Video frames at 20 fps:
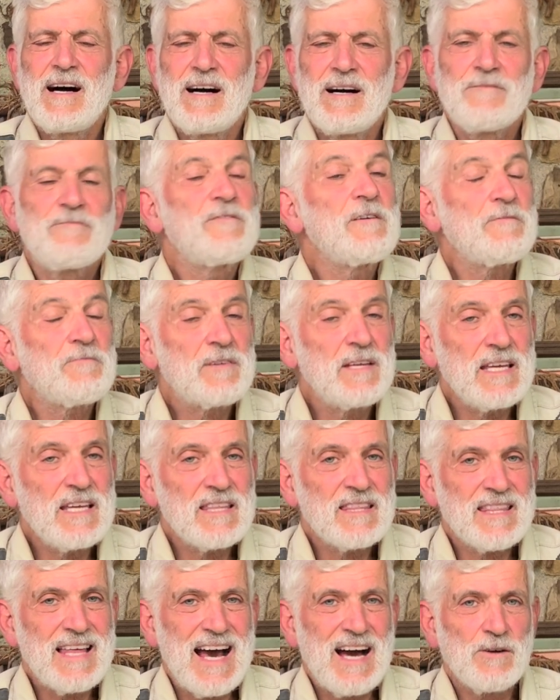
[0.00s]

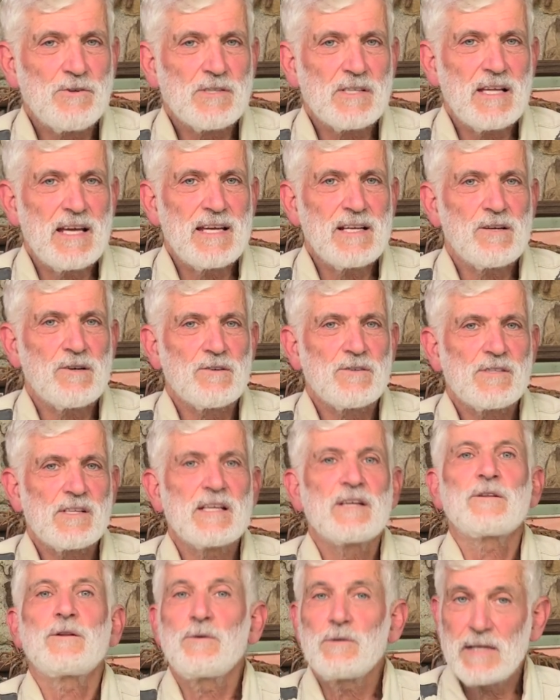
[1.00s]
15,000 acres,
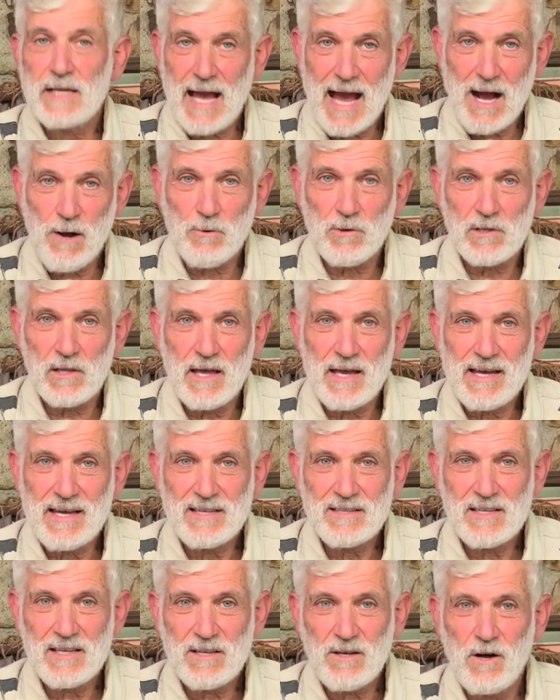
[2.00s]
including our
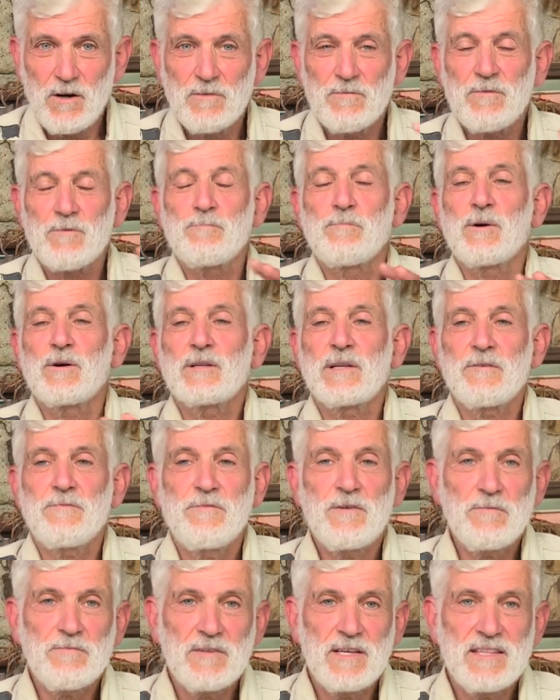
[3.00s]
land. It called for burning
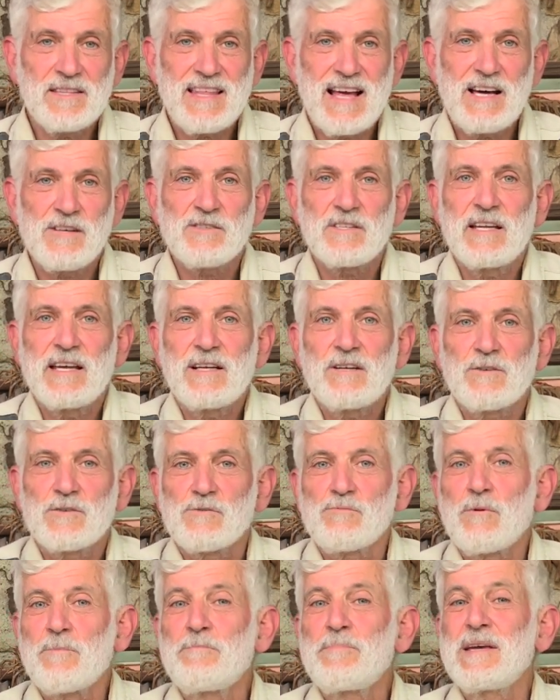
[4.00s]
15,000
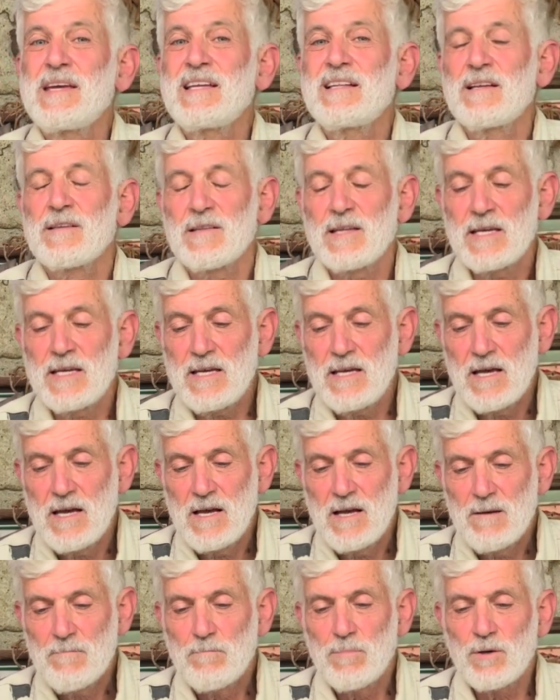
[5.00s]
acres repeatedly,
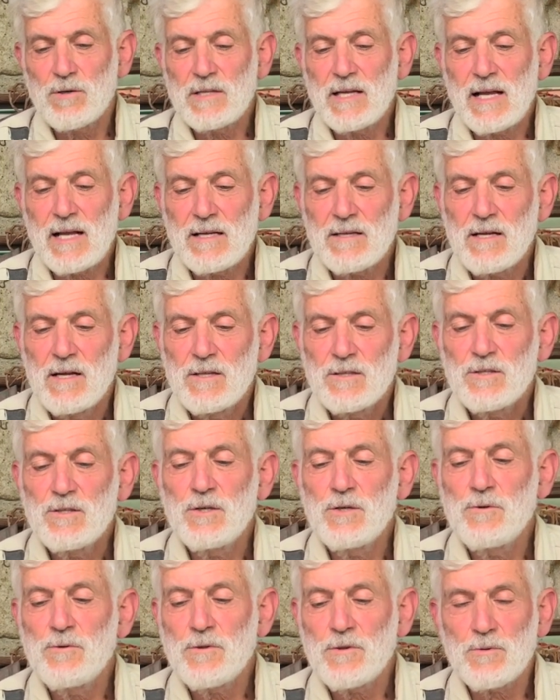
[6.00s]
burning
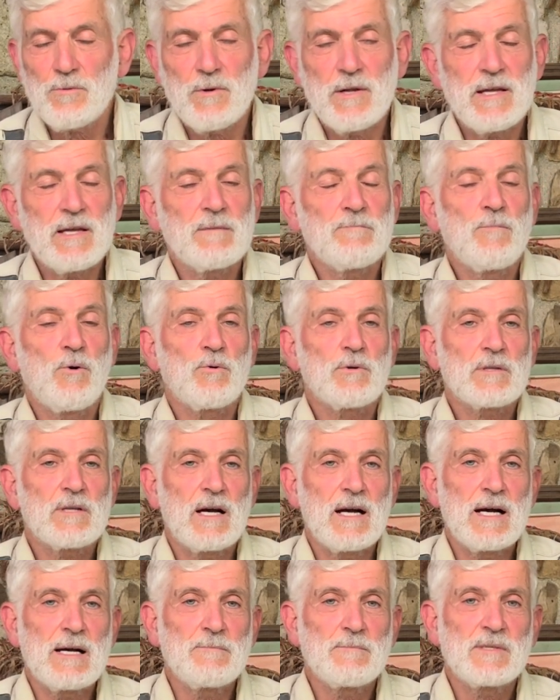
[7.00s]
2, 3, and more
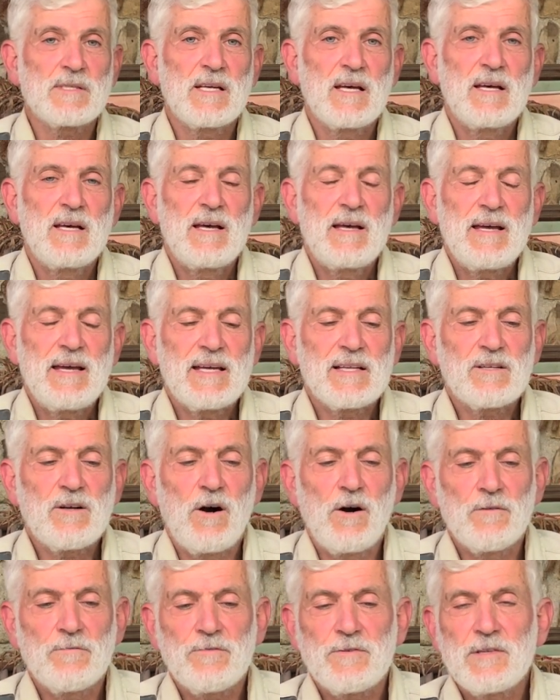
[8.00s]
times. It
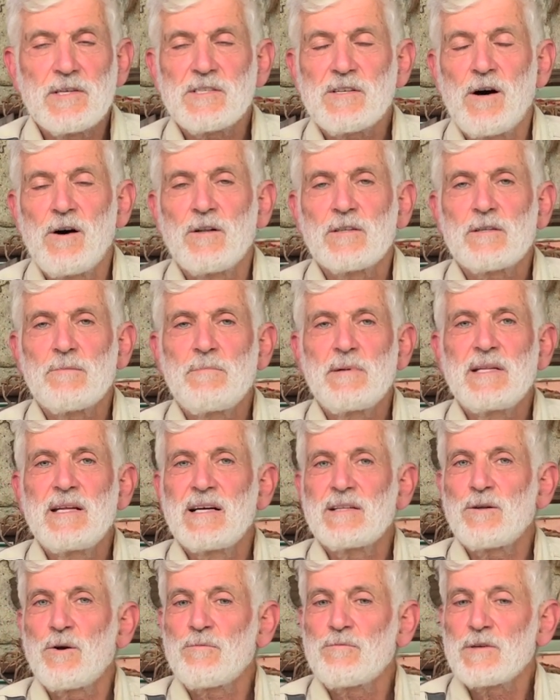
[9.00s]
called for this all to be
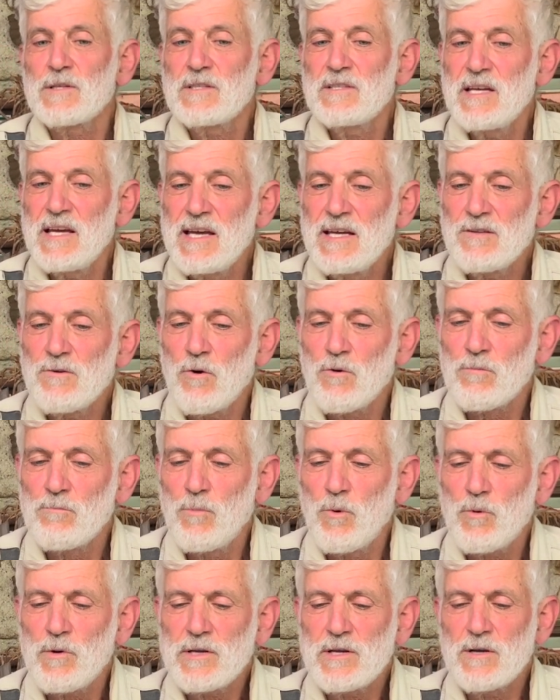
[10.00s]
done over a 10 or
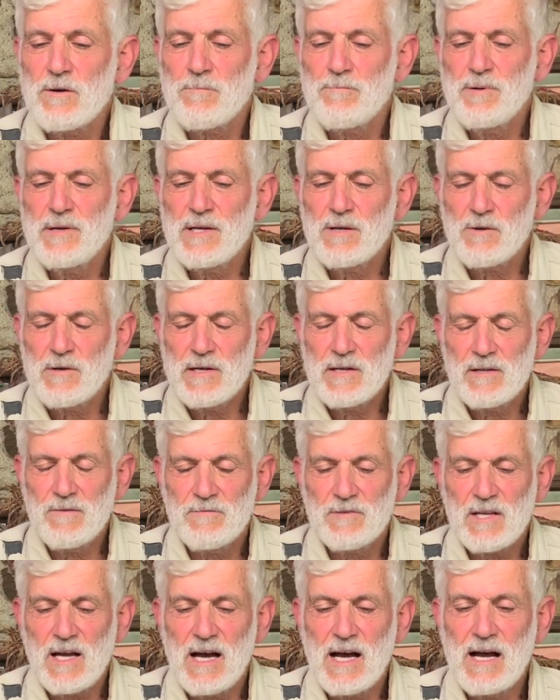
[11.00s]
more year period of
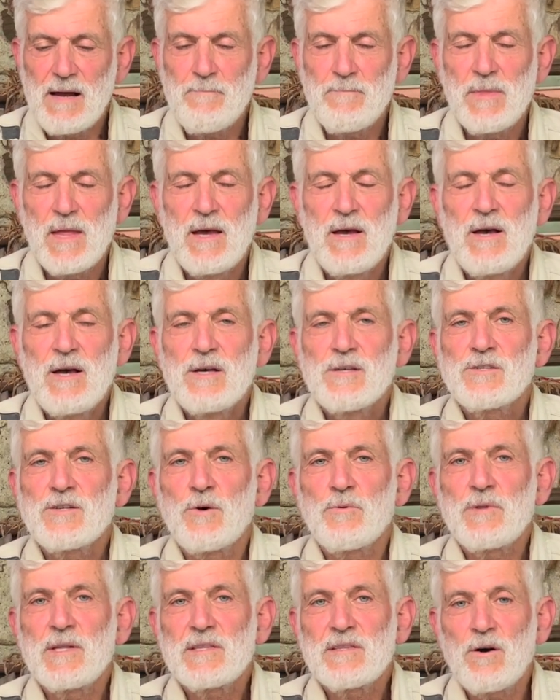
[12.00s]
time, so
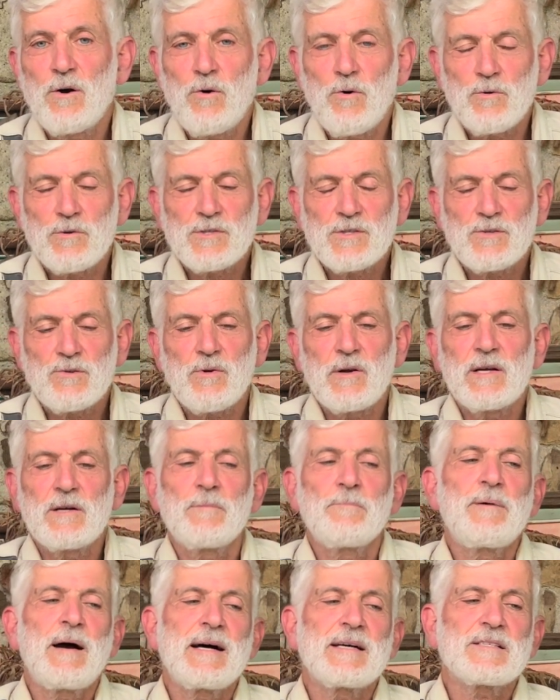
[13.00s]
that the horse trail
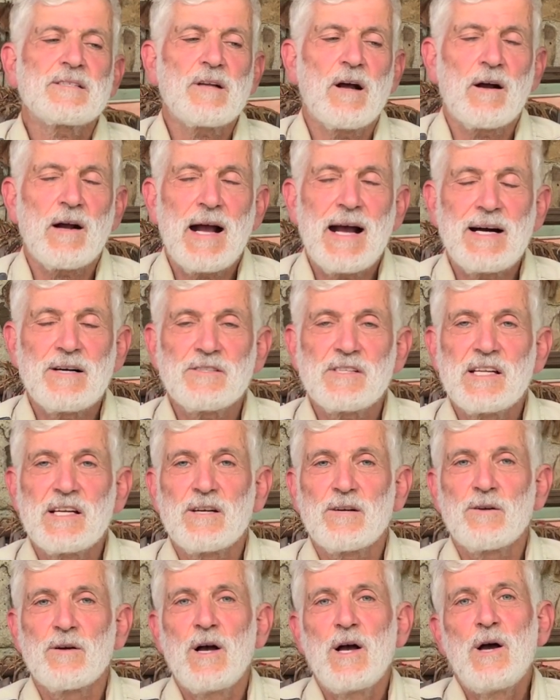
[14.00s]
past our house
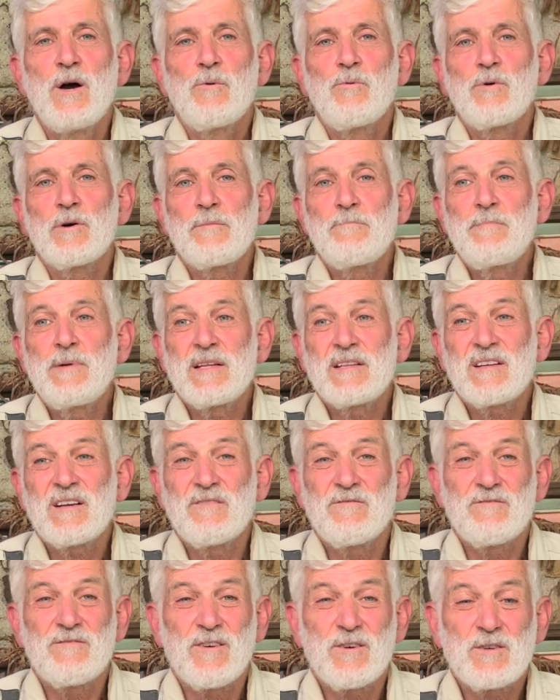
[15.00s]
here would have been
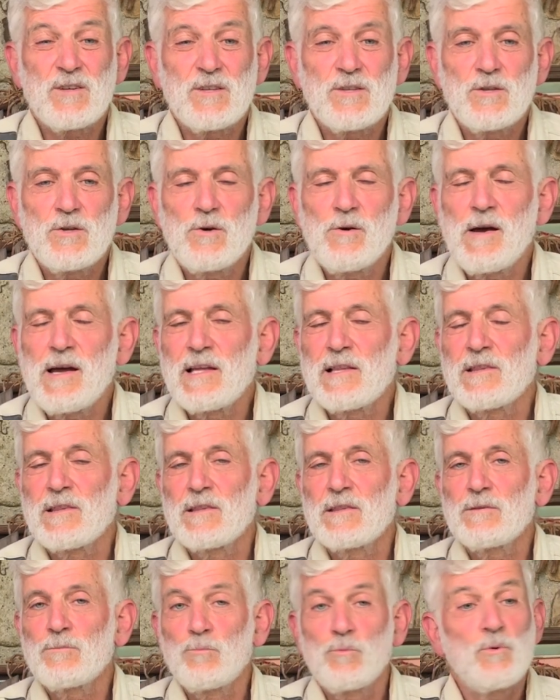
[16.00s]
converted to
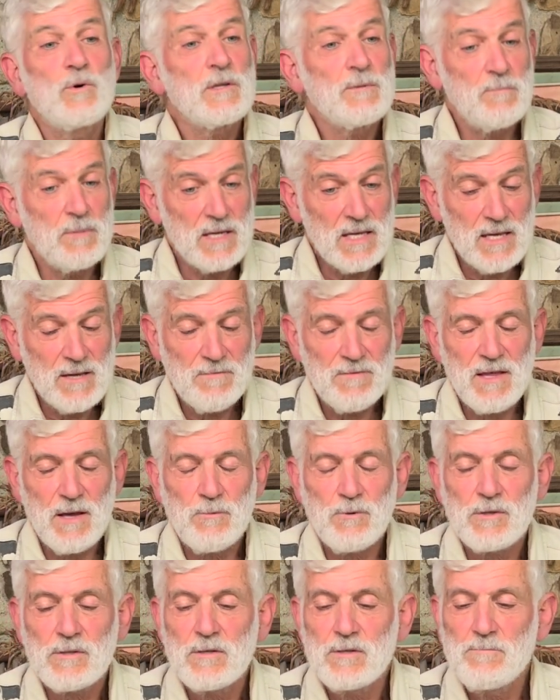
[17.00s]
would be, if they
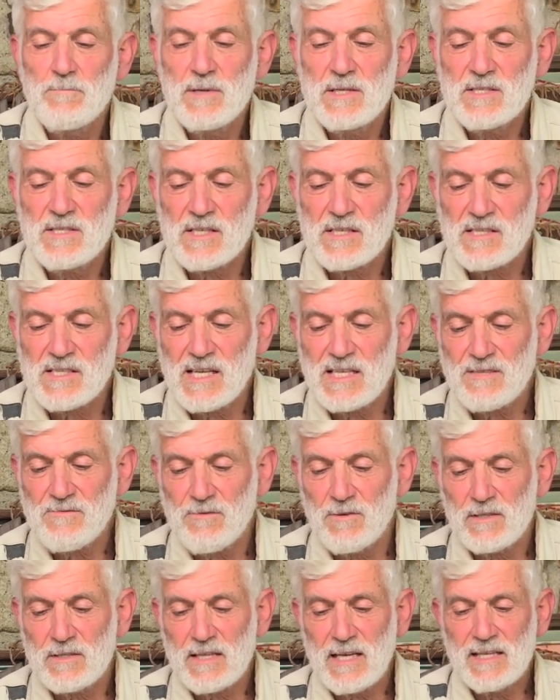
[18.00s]
were to be
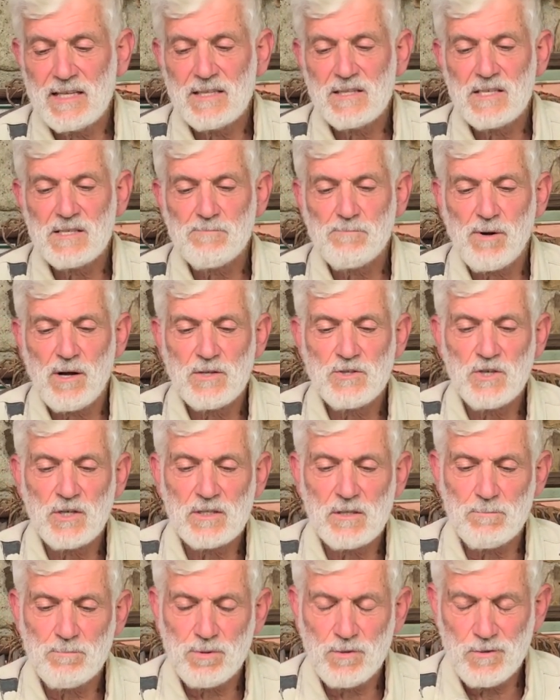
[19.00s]
successful in getting this project
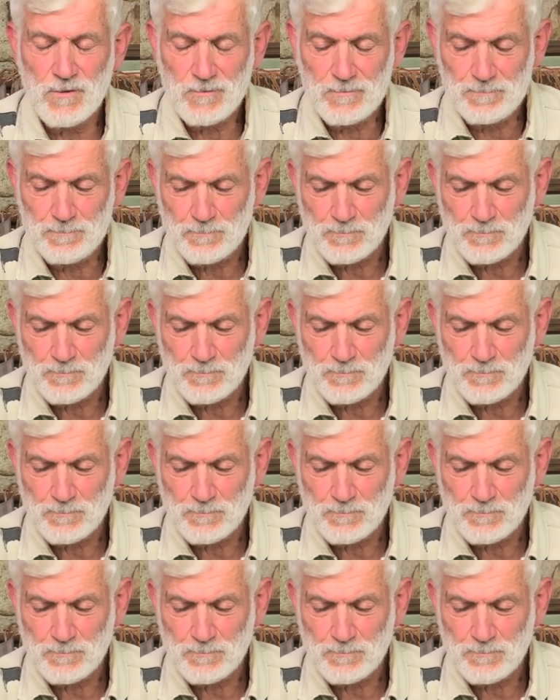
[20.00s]
approved,